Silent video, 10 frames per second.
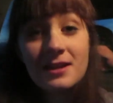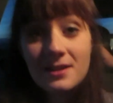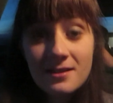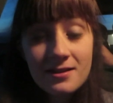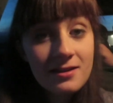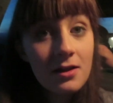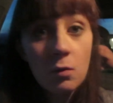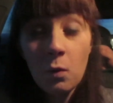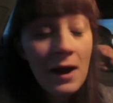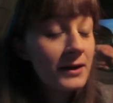he's
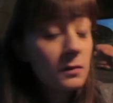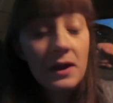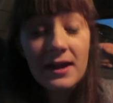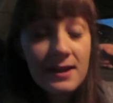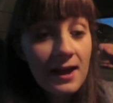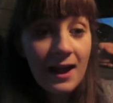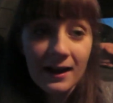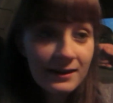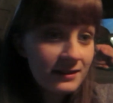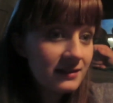wide awake
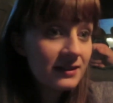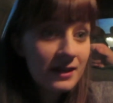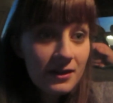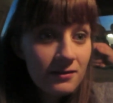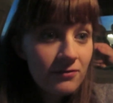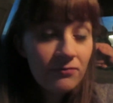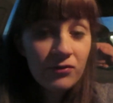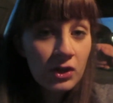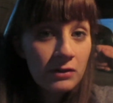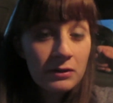and
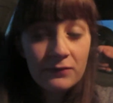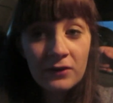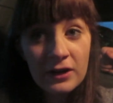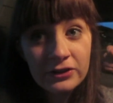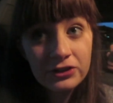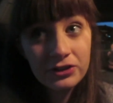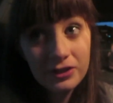fully refreshed.